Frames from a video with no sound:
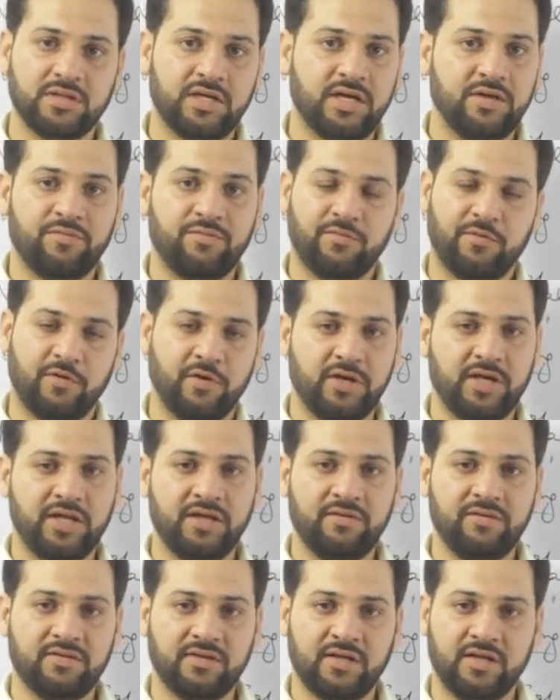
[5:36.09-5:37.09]
that
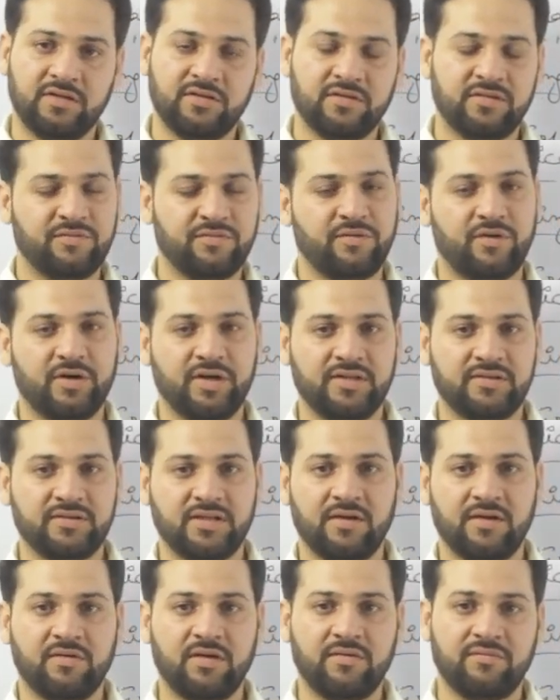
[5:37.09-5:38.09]
46,
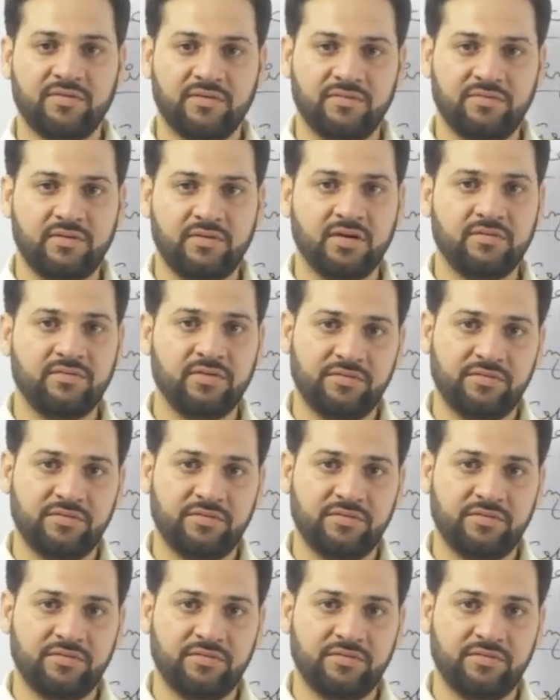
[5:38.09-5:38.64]
47,